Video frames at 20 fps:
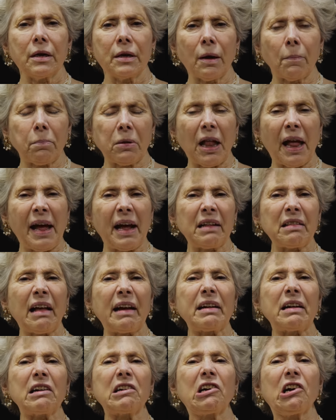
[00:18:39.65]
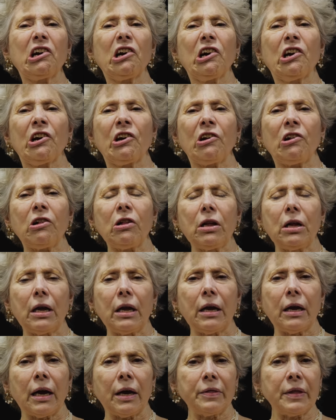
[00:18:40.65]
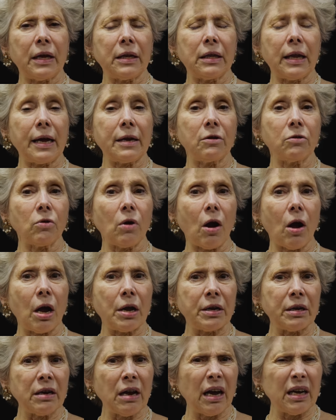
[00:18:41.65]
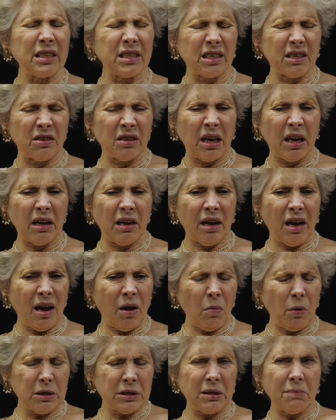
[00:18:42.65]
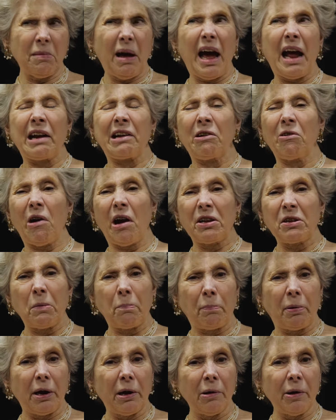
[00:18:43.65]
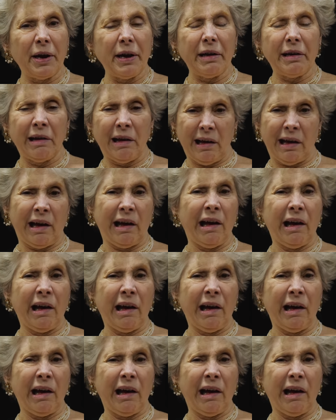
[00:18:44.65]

You're playing like a girl." And then later on in high school, "What's the matter? You're on your period?"